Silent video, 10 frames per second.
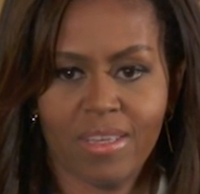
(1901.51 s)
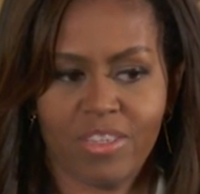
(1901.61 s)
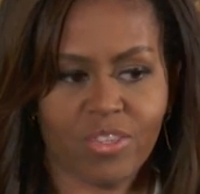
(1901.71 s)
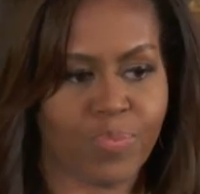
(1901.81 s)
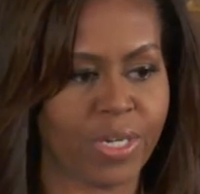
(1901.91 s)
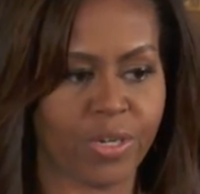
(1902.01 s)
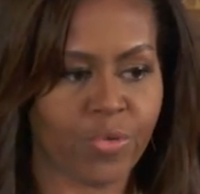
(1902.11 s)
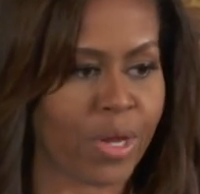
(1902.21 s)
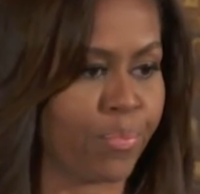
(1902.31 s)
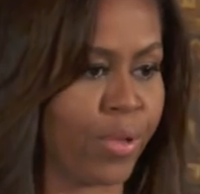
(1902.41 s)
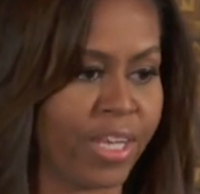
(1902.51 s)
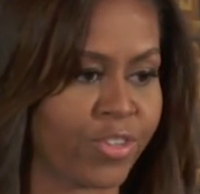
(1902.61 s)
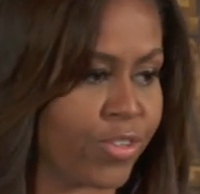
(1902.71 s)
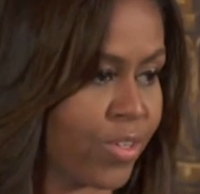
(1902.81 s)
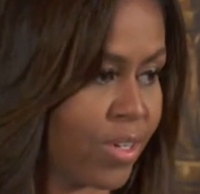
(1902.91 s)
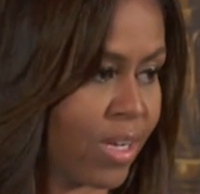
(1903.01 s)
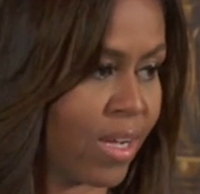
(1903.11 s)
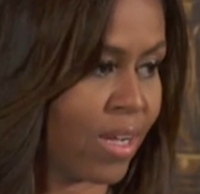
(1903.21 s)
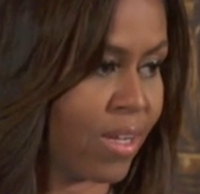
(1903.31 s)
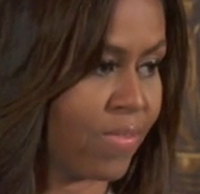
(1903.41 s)
just been a great pleasure
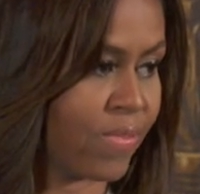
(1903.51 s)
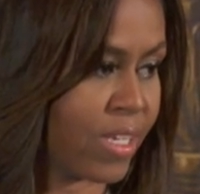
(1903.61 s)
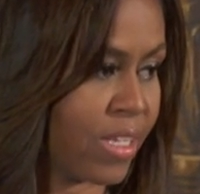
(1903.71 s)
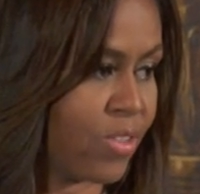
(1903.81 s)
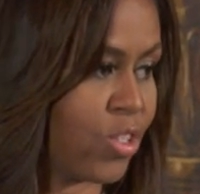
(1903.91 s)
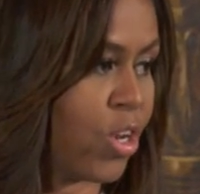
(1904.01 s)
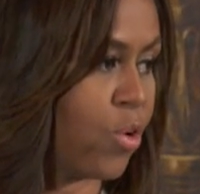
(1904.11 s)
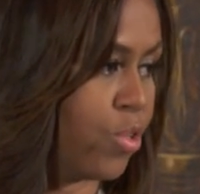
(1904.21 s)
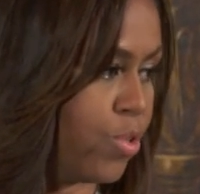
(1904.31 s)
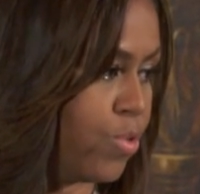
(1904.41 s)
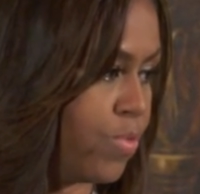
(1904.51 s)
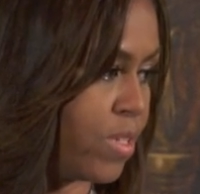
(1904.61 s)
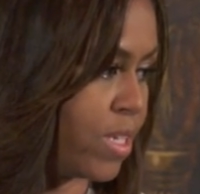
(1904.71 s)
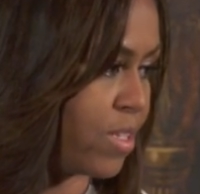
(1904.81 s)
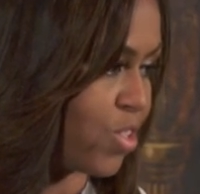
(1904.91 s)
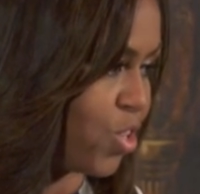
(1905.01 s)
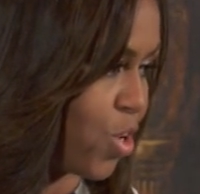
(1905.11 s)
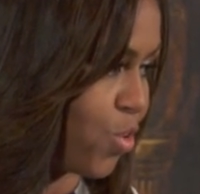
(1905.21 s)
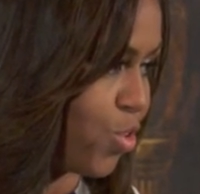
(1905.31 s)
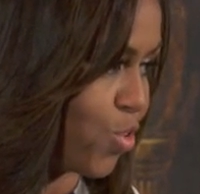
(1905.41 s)
uh, to get to know you, to get to
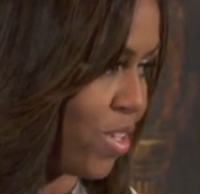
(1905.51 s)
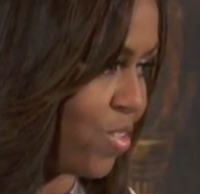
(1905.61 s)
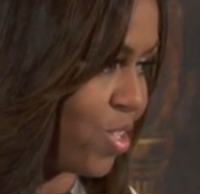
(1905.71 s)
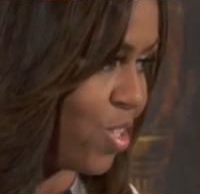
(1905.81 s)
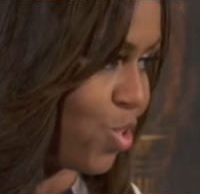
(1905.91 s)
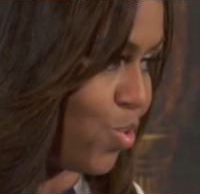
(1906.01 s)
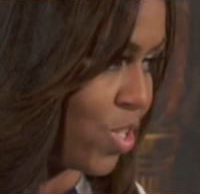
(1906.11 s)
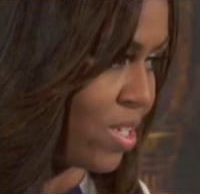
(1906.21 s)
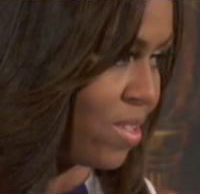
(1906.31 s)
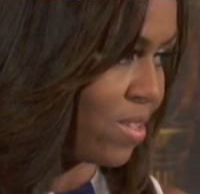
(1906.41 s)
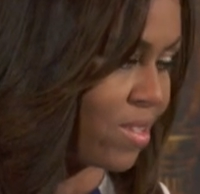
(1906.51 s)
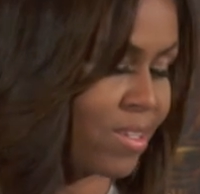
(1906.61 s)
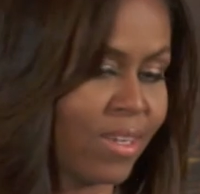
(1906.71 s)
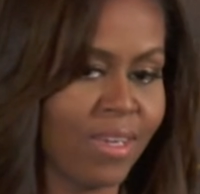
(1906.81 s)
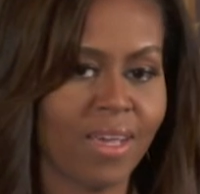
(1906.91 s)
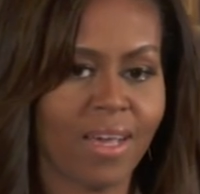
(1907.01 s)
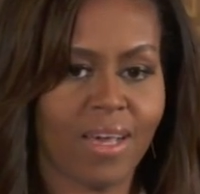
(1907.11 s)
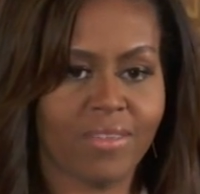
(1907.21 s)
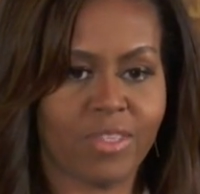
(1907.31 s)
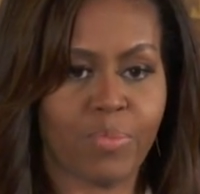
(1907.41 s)
know your institutions,
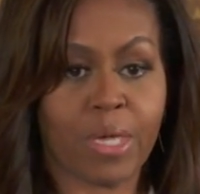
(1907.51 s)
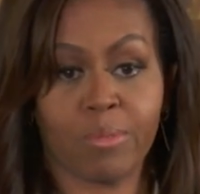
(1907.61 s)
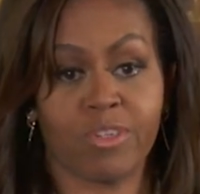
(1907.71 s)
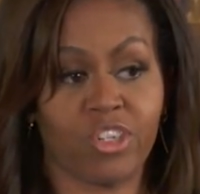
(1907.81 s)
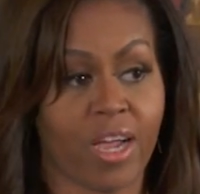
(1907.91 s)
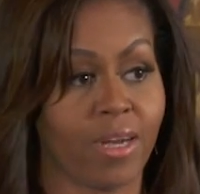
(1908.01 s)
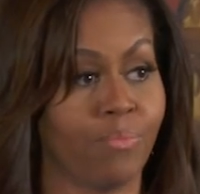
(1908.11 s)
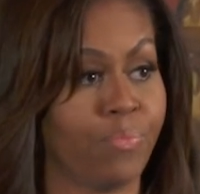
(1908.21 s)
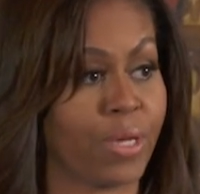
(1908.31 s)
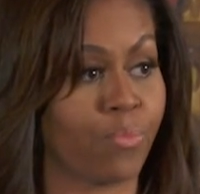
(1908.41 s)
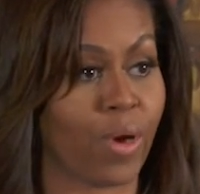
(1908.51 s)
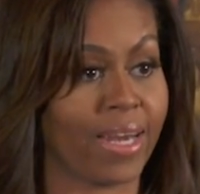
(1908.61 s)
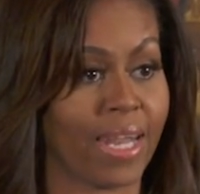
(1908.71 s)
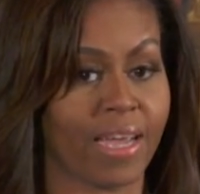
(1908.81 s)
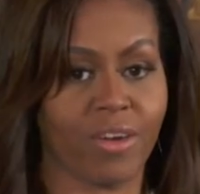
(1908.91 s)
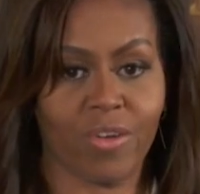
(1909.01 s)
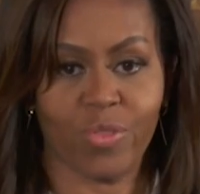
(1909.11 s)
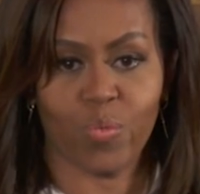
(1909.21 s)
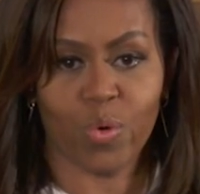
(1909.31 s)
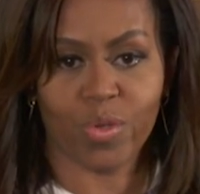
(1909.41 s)
uh, to be able to shine a big bright light on
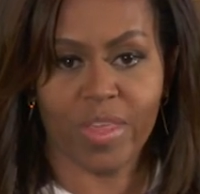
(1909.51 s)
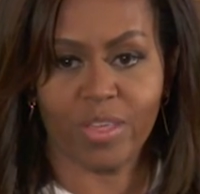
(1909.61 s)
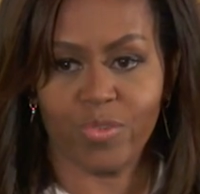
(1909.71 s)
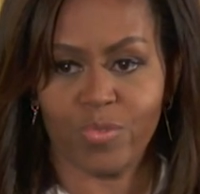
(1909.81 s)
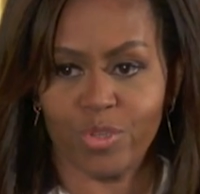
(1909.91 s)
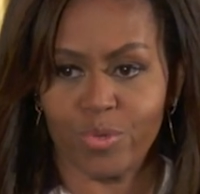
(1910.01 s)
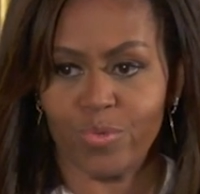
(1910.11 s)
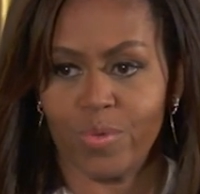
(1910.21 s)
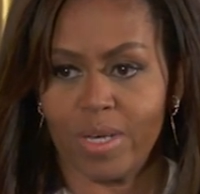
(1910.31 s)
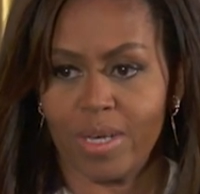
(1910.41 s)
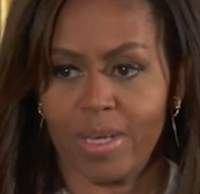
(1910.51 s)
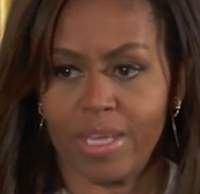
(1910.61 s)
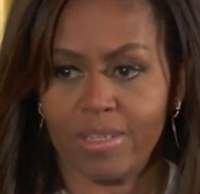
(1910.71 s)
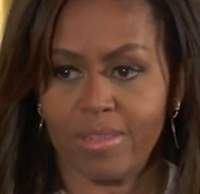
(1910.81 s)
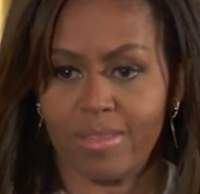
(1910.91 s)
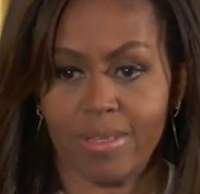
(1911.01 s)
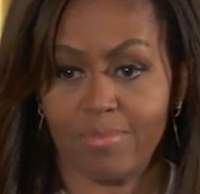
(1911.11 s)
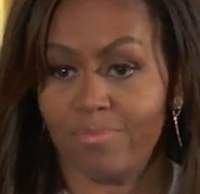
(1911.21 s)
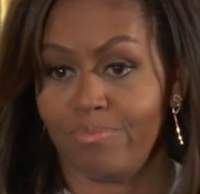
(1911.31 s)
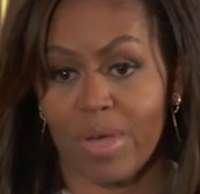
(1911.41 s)
the work that you do and
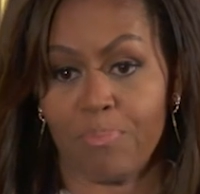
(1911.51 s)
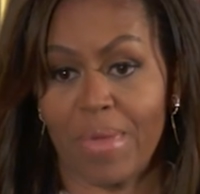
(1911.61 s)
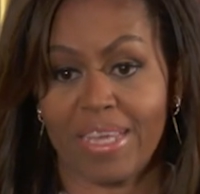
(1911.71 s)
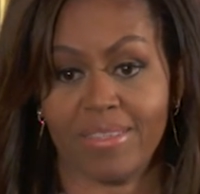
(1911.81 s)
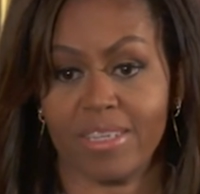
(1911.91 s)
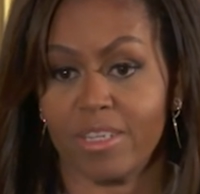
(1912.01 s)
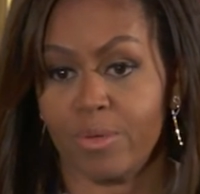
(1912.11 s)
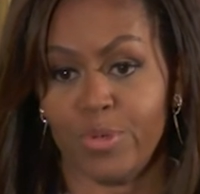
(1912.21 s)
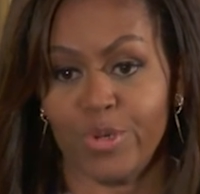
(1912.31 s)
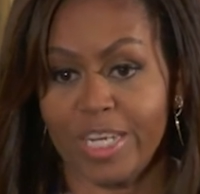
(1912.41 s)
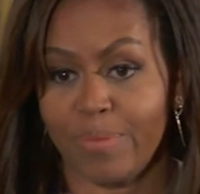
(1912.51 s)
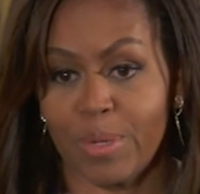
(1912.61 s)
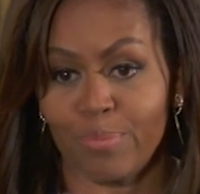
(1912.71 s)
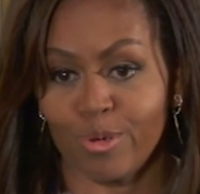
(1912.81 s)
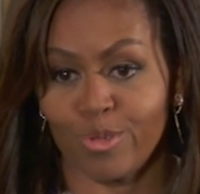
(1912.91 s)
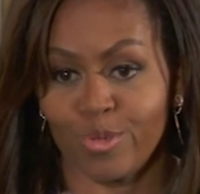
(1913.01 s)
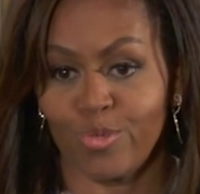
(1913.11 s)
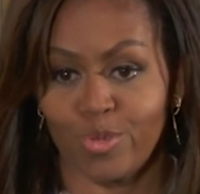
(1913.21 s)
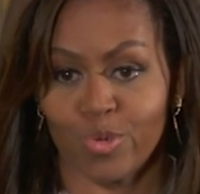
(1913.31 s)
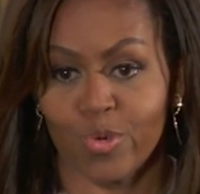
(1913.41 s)
the amazing community members
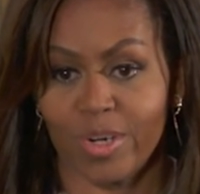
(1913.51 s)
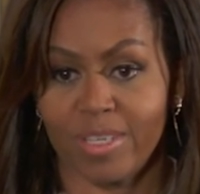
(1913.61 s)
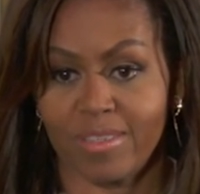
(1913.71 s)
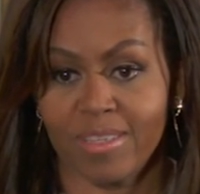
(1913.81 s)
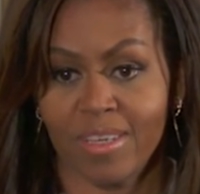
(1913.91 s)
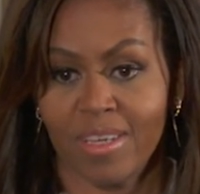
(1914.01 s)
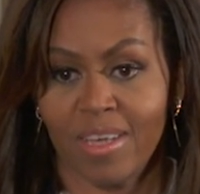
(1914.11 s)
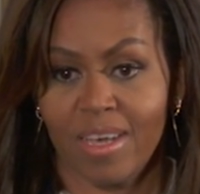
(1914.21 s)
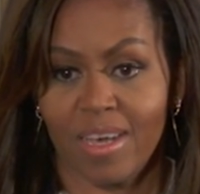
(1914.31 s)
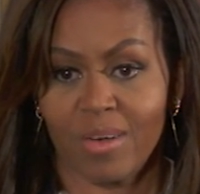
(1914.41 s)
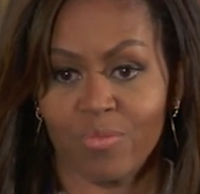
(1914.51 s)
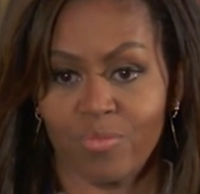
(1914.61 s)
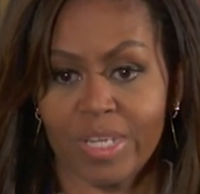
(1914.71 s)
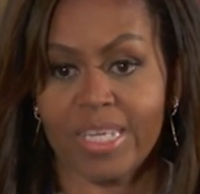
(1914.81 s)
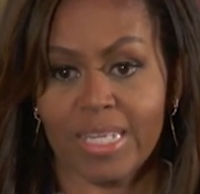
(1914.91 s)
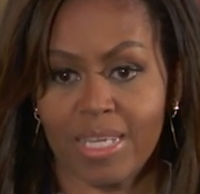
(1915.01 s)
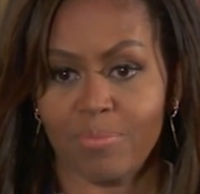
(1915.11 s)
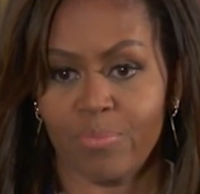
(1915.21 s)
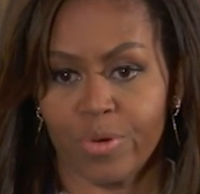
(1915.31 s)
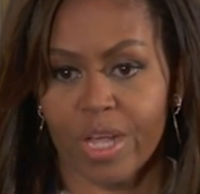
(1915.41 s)
whose stories
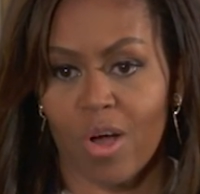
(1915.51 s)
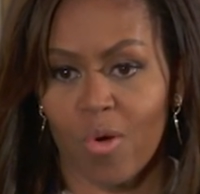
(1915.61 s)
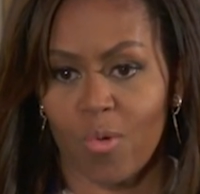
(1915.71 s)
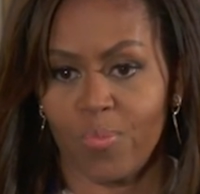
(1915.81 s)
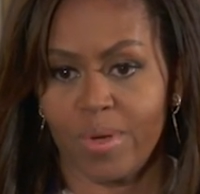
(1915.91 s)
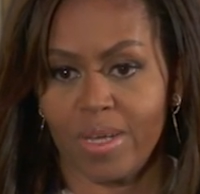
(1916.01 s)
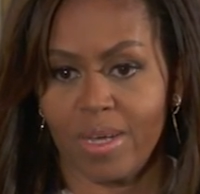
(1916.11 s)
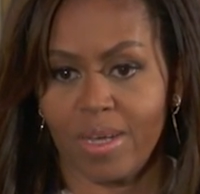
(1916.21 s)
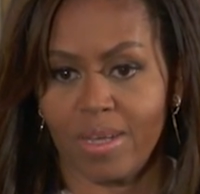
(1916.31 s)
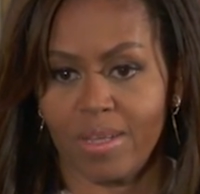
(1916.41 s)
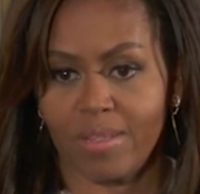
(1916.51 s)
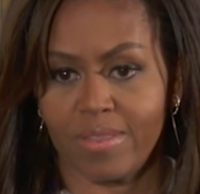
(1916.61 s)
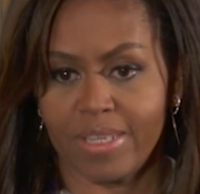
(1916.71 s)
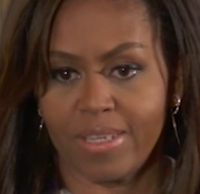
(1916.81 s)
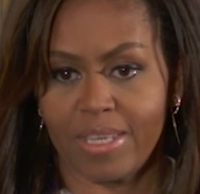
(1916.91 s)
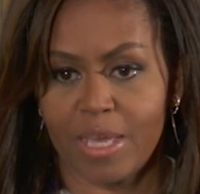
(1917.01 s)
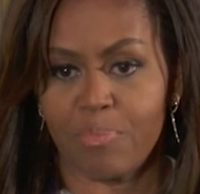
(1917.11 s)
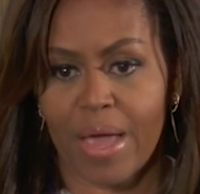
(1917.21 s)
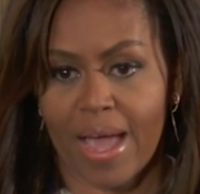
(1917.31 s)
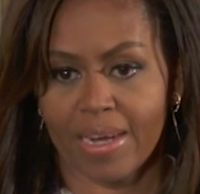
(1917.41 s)
really bring home the
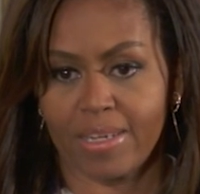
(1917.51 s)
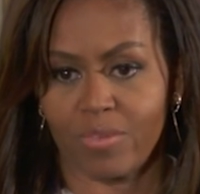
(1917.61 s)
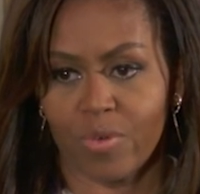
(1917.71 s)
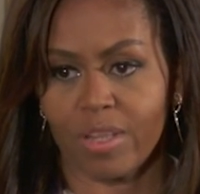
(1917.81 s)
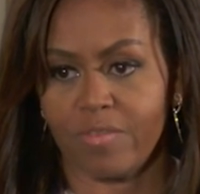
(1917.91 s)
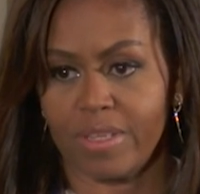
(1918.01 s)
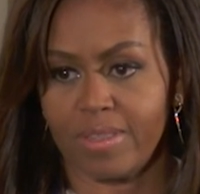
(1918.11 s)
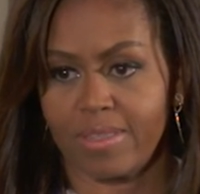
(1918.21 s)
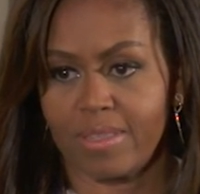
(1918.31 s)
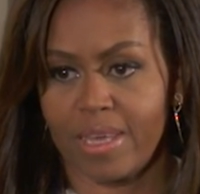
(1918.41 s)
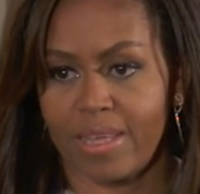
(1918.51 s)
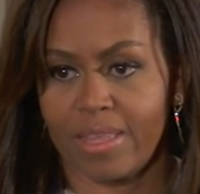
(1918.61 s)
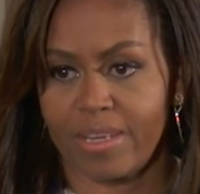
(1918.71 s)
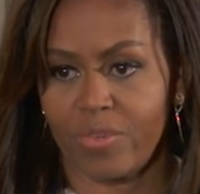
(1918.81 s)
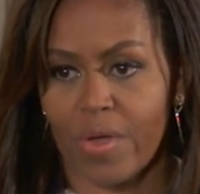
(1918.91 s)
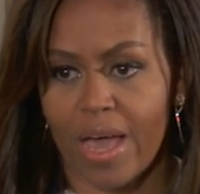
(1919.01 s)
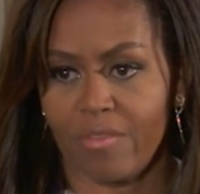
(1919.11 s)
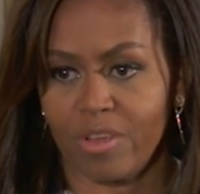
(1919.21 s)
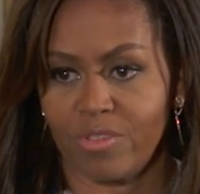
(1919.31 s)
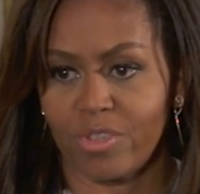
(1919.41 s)
impact and relevance that, that you
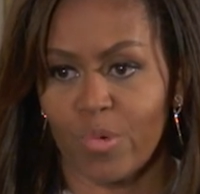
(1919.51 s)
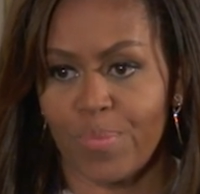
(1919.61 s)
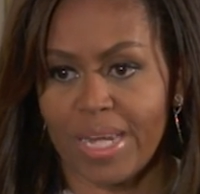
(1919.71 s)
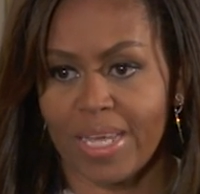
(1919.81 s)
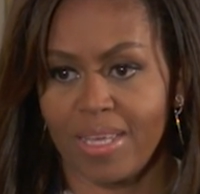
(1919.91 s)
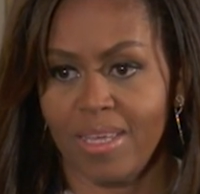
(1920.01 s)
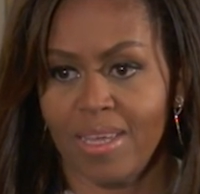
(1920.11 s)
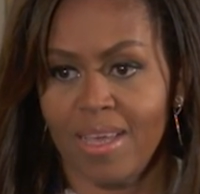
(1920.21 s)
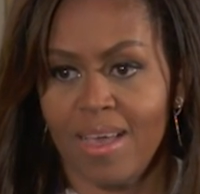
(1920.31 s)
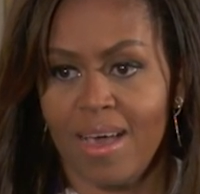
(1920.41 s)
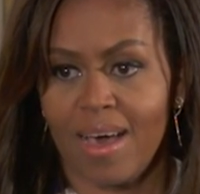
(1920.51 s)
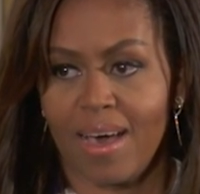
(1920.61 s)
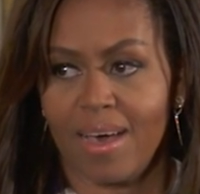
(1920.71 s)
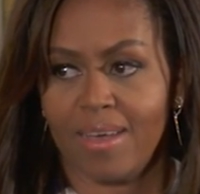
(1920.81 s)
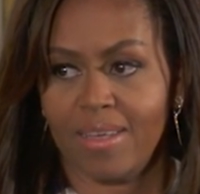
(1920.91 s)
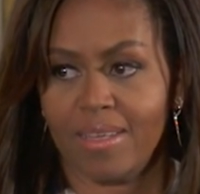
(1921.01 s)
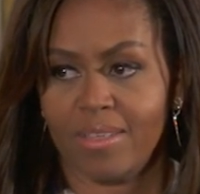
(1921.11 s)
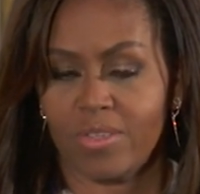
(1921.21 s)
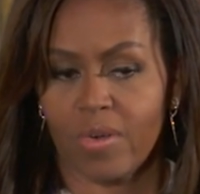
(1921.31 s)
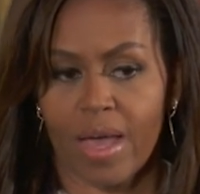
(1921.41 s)
have on so many. Uh,
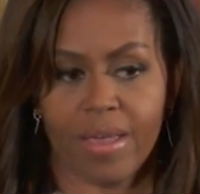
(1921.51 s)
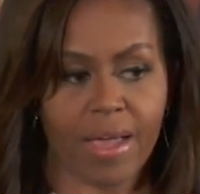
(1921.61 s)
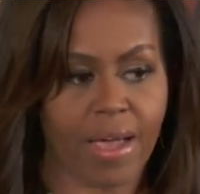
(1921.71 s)
so I,